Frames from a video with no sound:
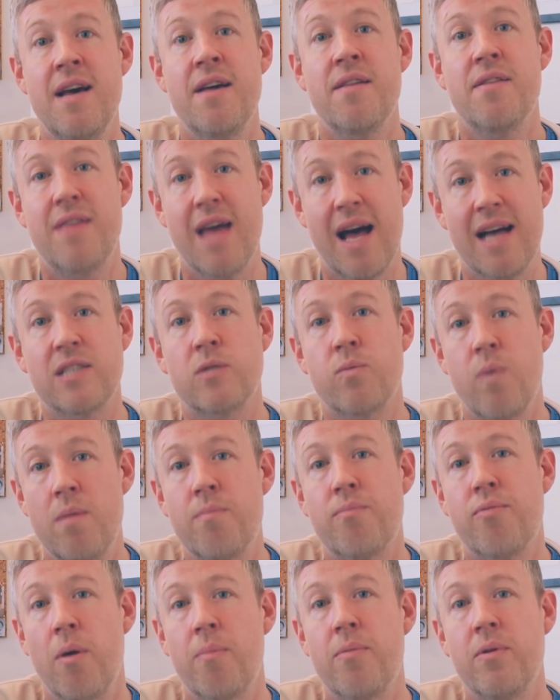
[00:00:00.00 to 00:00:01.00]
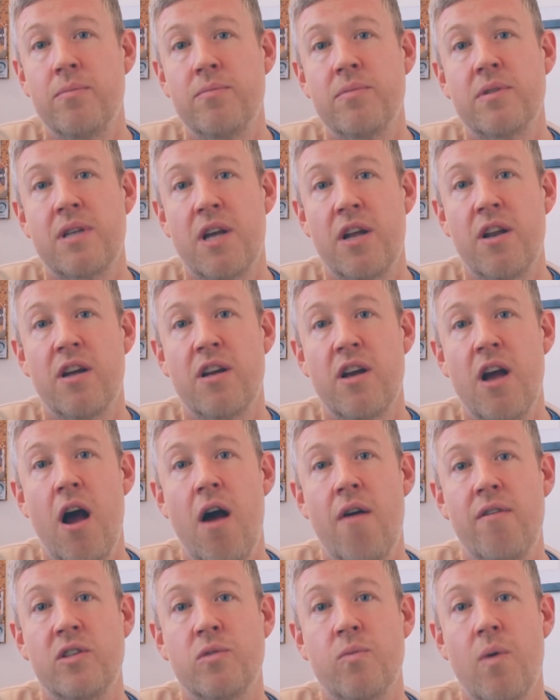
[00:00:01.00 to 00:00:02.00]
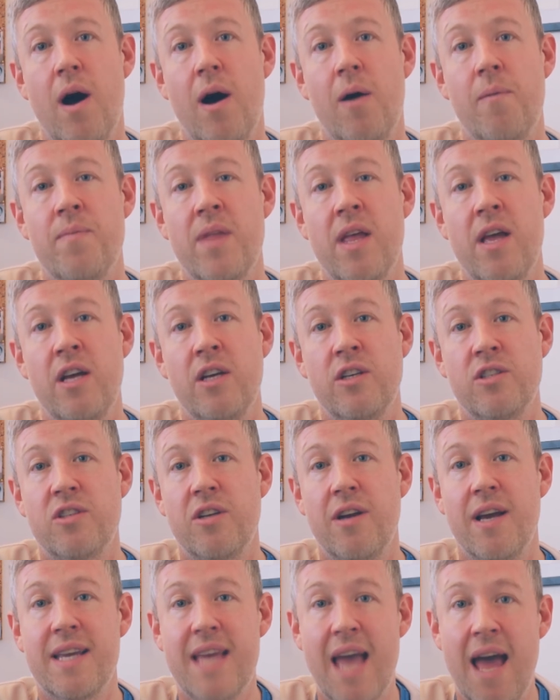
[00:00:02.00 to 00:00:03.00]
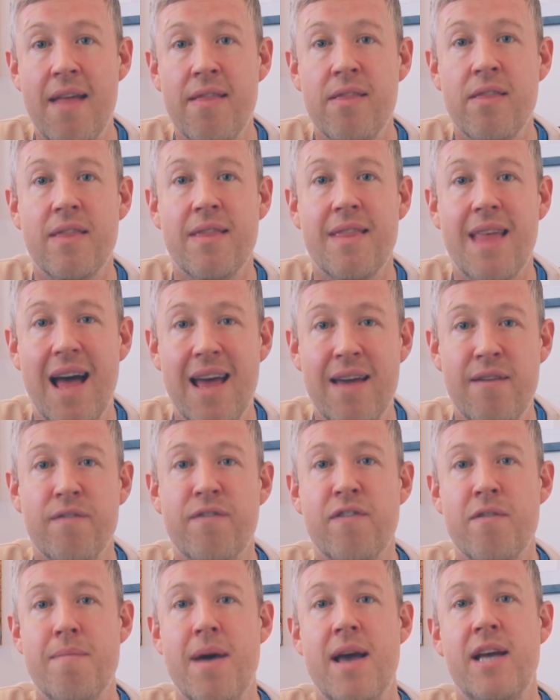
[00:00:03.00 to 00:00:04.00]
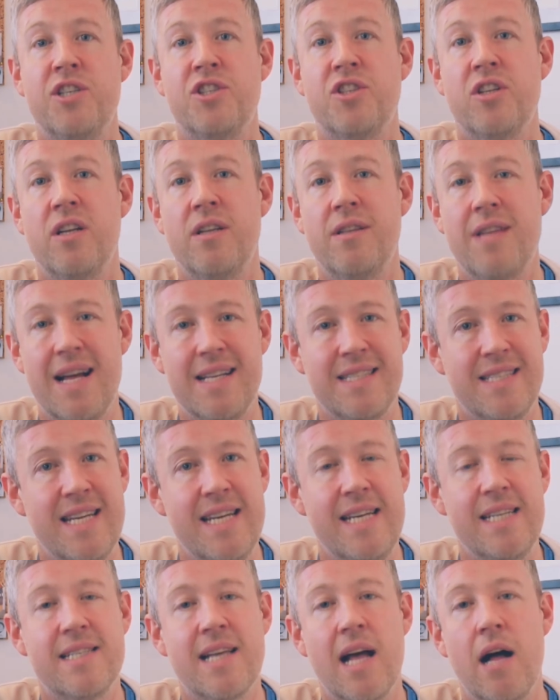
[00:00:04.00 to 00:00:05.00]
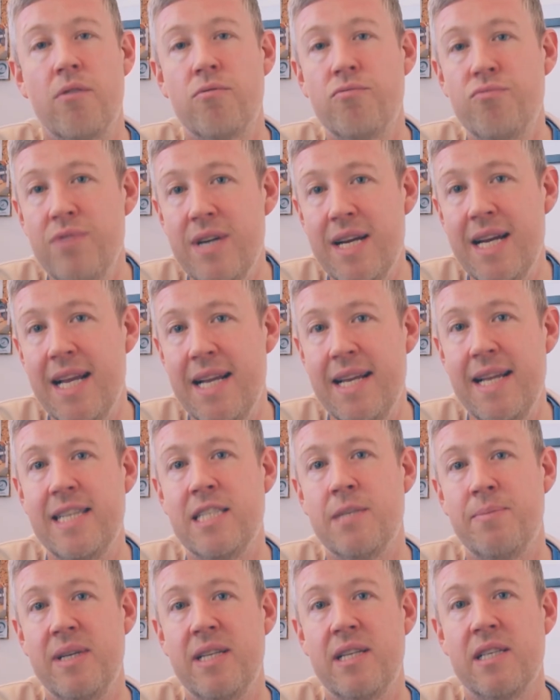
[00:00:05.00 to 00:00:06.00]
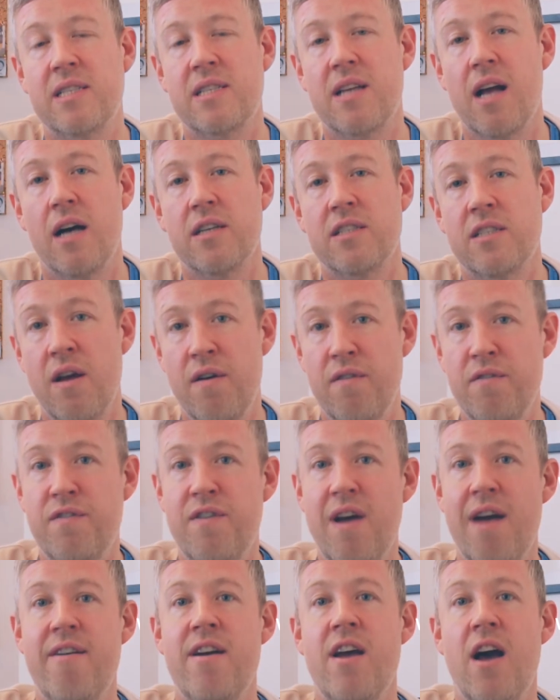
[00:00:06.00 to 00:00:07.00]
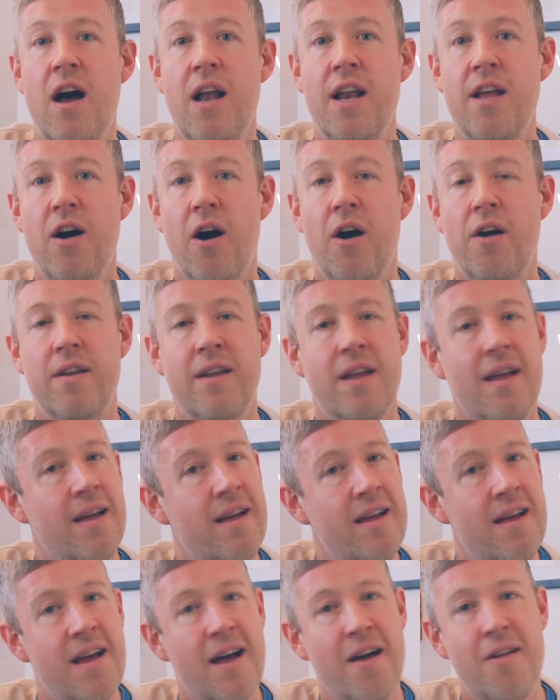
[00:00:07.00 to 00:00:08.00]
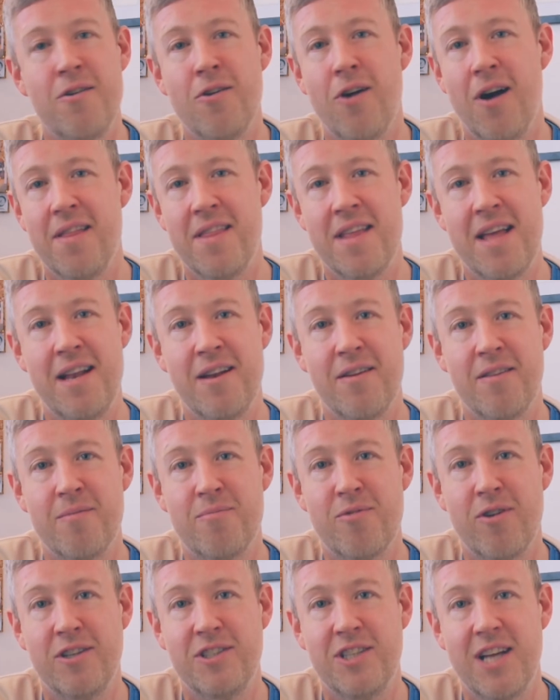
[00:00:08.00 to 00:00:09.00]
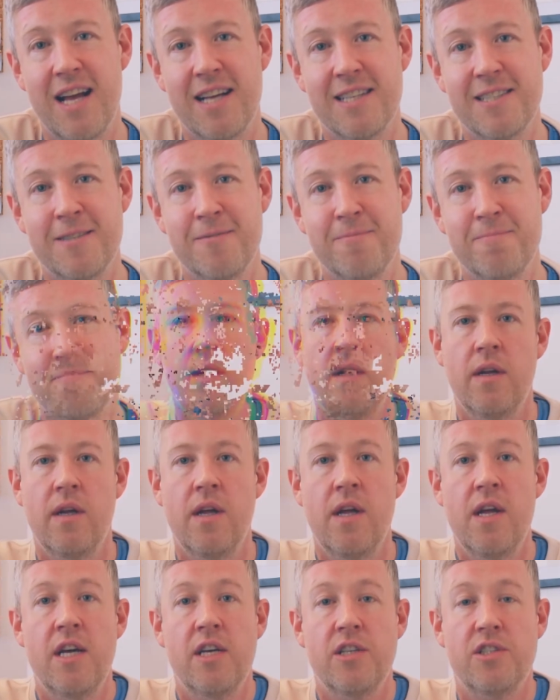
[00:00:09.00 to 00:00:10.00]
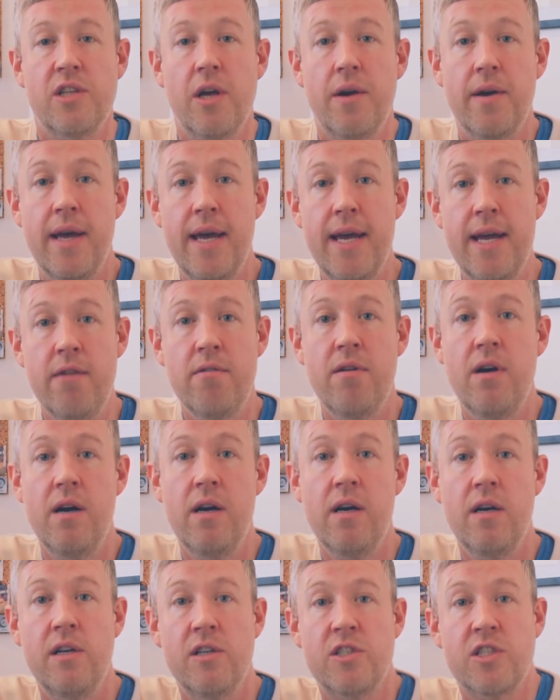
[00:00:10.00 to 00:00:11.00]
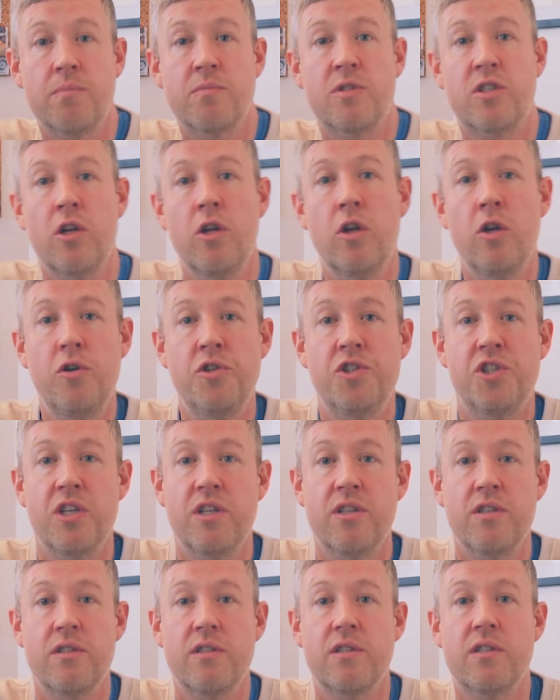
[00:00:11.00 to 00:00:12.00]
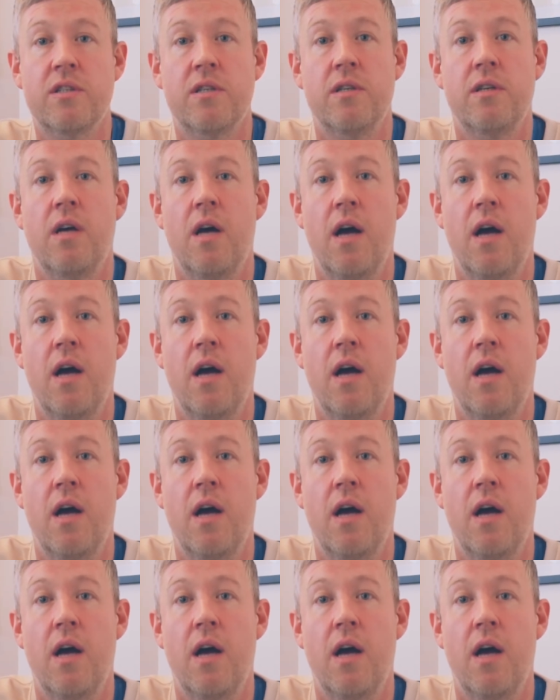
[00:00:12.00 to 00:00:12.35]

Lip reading: that's when problems can occur as well. So again, that information and that detail really needs to be discussed very early on and not at the end of the project. So here are some solutions